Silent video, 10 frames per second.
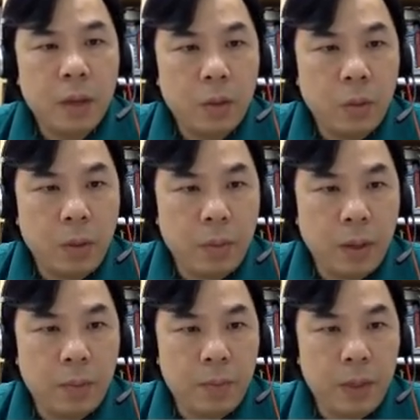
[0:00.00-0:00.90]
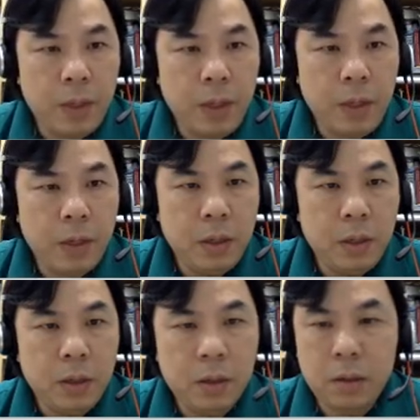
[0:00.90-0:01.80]
Whereby B,
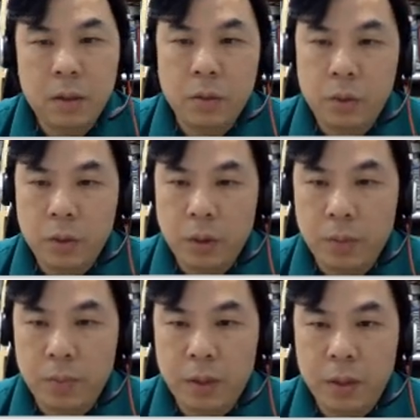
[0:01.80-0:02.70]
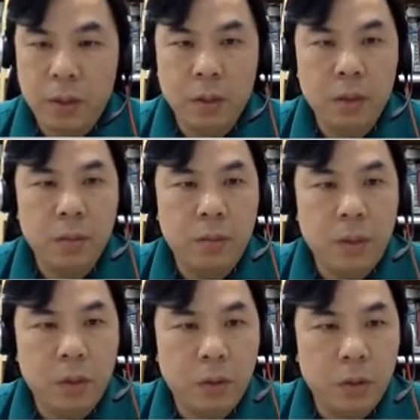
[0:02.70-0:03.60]
okay, we look at B here.
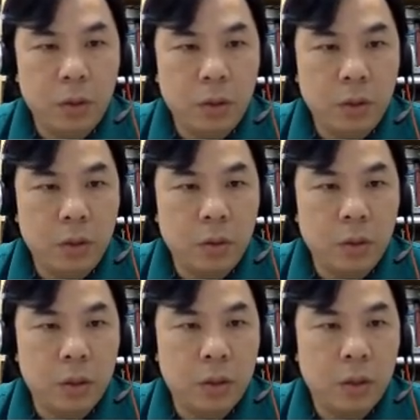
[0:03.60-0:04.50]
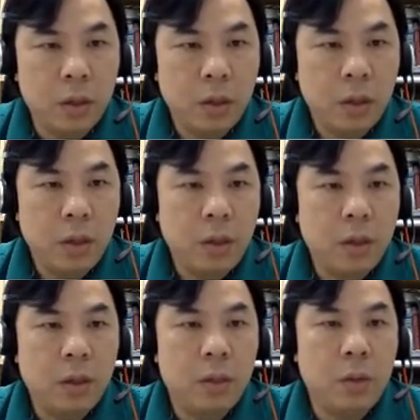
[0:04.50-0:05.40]
B originally was
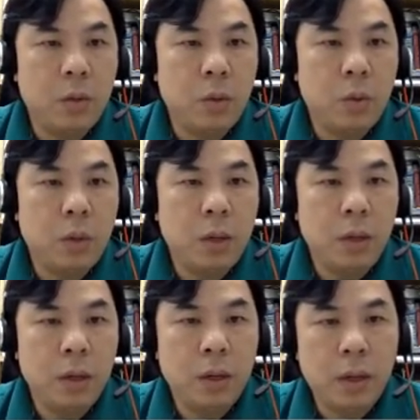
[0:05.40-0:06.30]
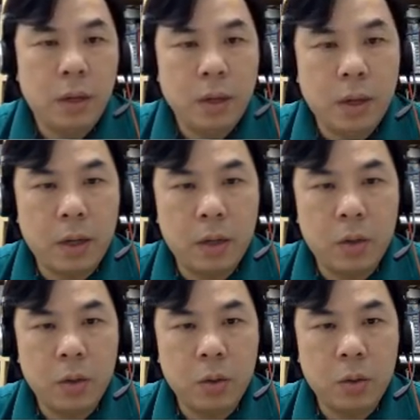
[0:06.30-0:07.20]
0, 1, and then
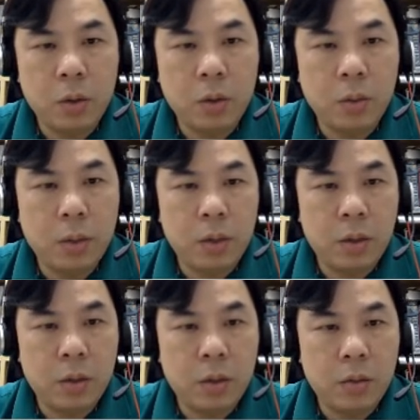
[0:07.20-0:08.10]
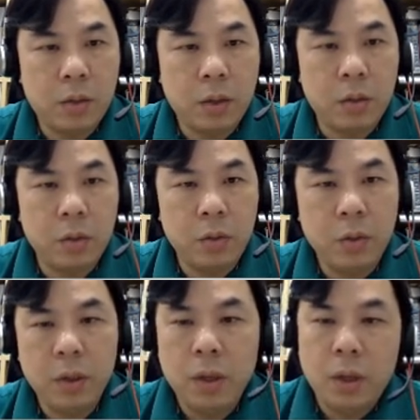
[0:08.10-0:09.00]
undergo transformations of Q.
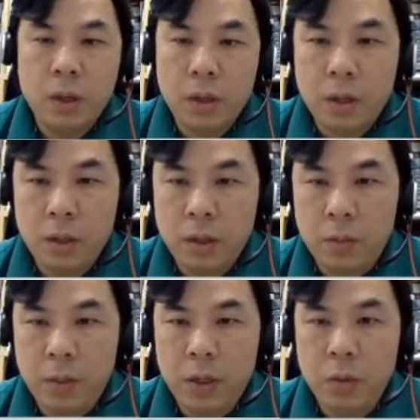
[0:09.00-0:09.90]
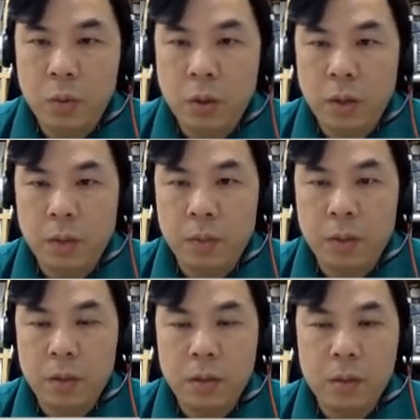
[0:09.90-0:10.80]
This B would have
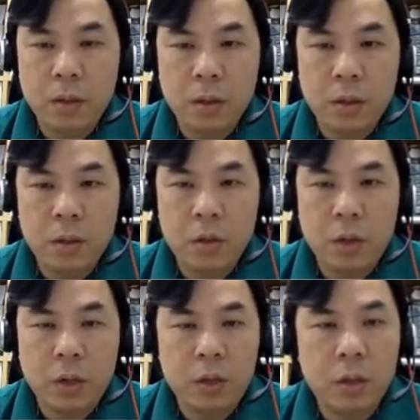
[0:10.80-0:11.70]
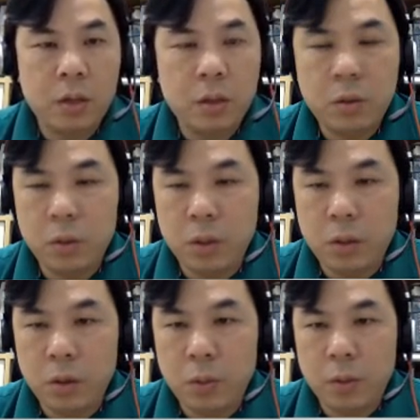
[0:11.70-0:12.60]
been stretched to a
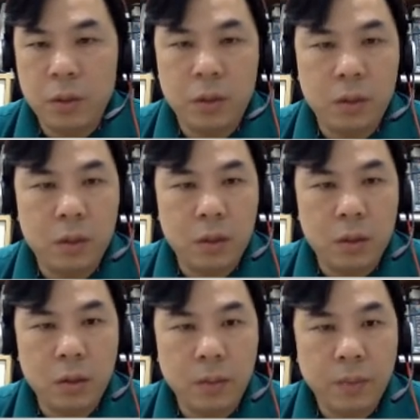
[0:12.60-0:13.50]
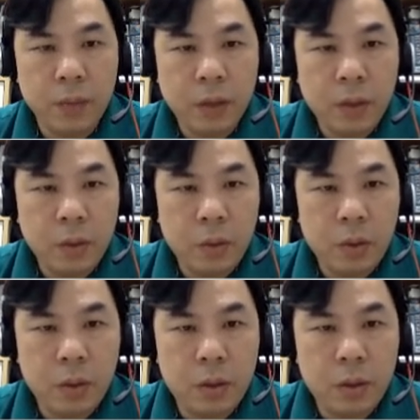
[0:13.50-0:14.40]
new position here,
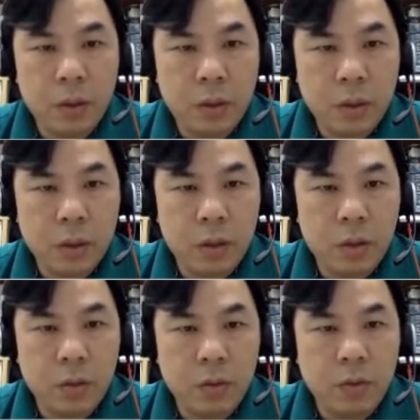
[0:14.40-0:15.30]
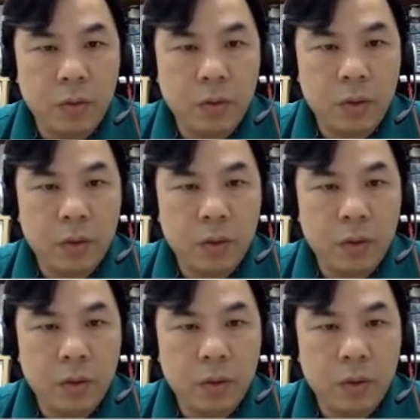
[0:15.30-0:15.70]
which is 0, 4.